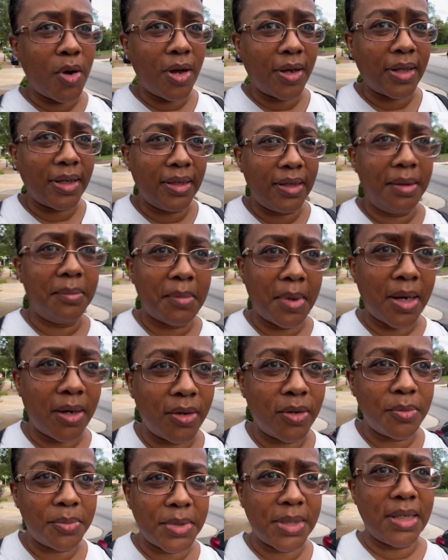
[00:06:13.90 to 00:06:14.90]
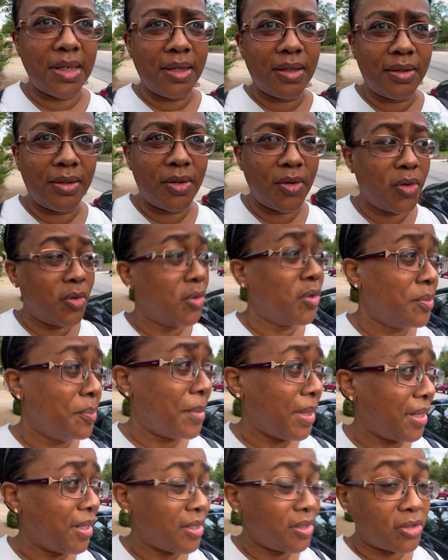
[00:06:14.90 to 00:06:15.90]
In my hometown on
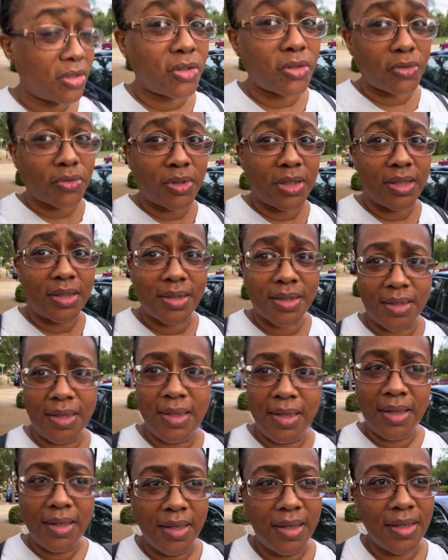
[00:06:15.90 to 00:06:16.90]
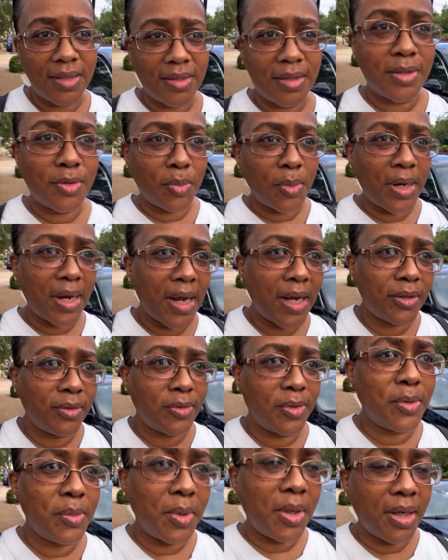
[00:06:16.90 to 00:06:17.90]
Main Street. This is where I
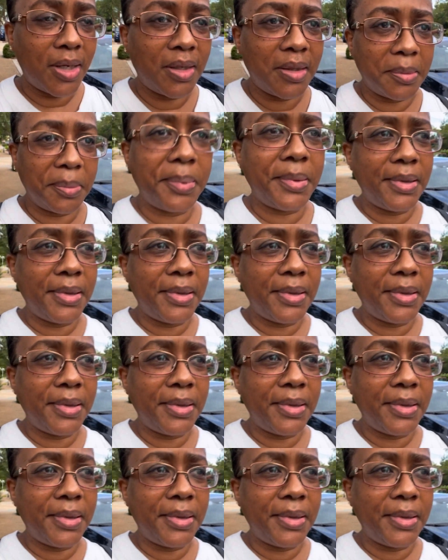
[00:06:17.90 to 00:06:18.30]
grew up.